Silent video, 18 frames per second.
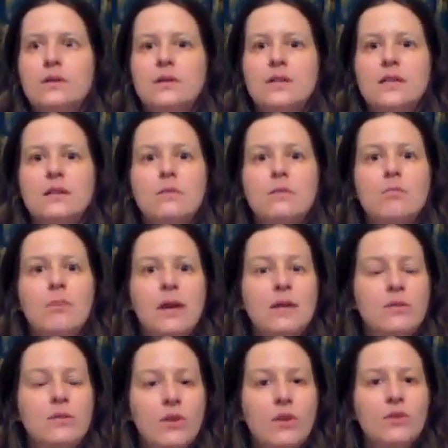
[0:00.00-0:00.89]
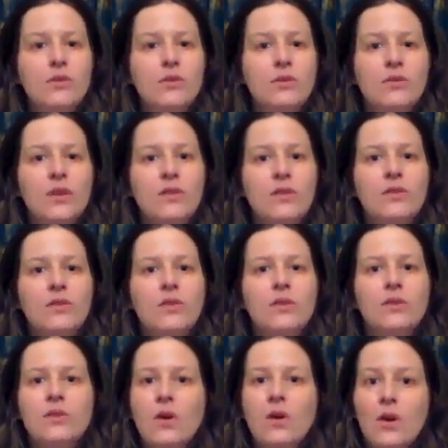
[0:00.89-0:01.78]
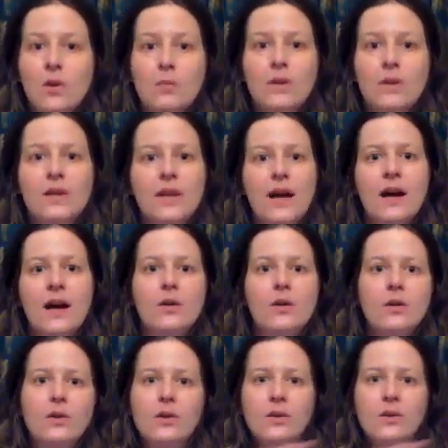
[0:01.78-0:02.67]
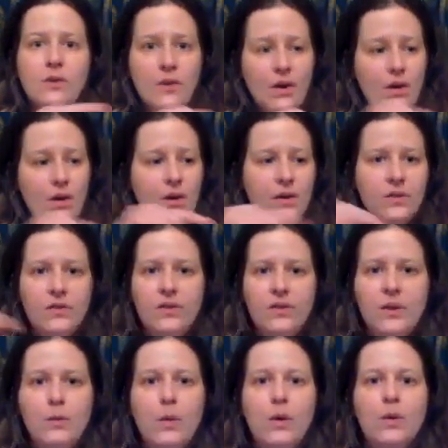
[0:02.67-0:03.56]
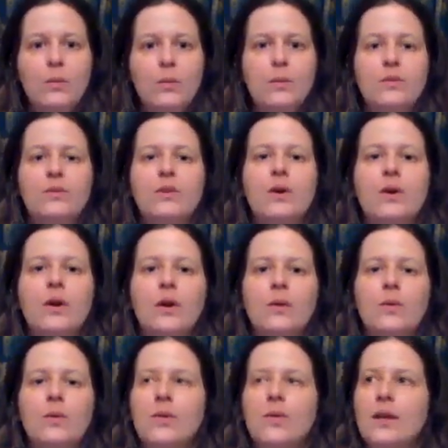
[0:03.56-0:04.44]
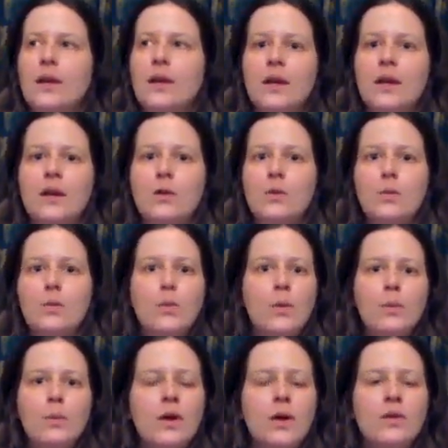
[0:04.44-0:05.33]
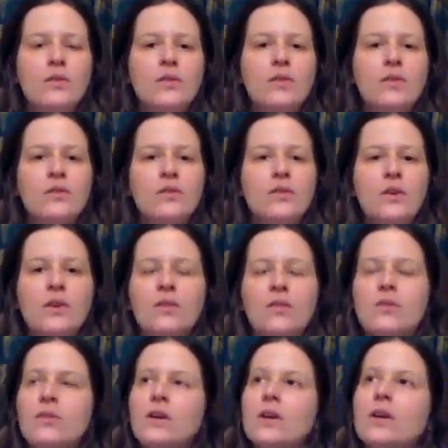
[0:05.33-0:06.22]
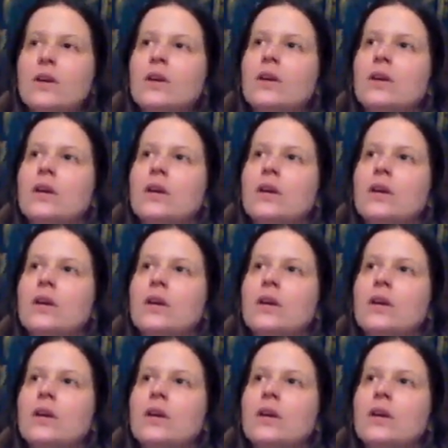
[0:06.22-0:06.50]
didn't make total sense at the time, but now I can see what I was doing or thinking, or what process I was going through.